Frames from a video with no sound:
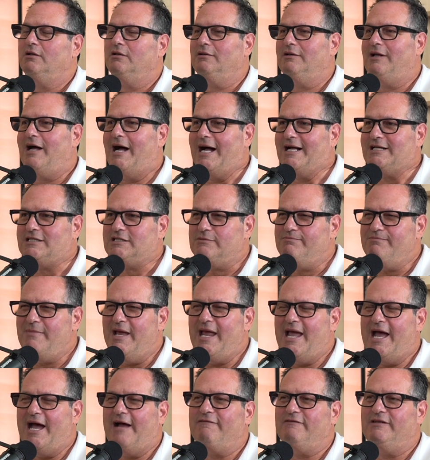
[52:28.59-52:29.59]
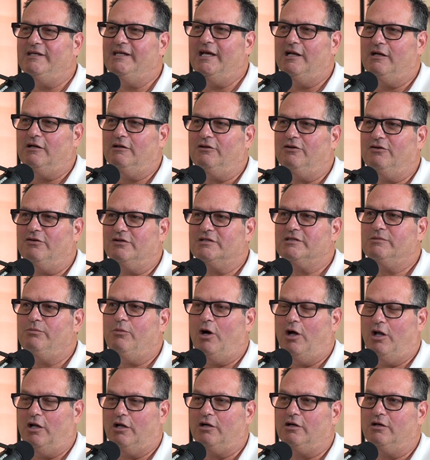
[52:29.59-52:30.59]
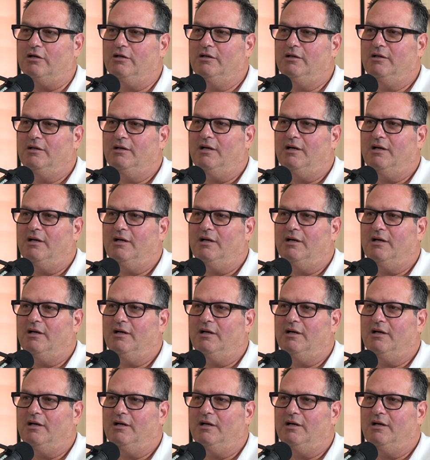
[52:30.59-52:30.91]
Lots may have to get a little smaller.